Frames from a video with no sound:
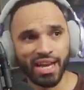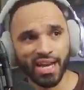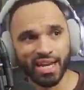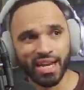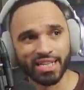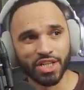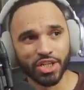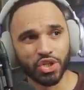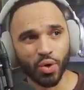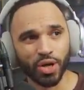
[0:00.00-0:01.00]
And then into the
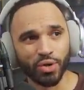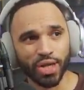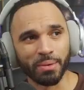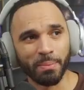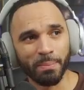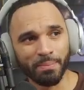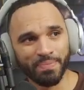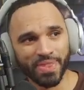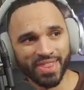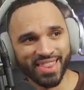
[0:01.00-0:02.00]
Shoryuken.
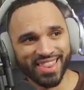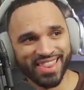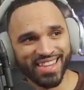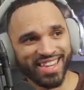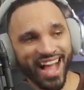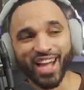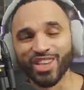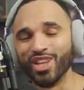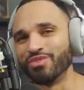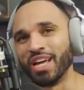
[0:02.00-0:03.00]
I
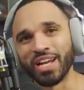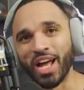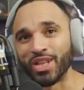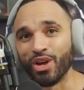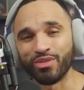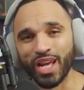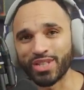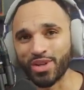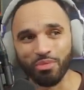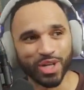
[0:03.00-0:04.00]
love that. I love
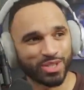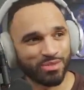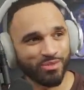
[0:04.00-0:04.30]
that so much.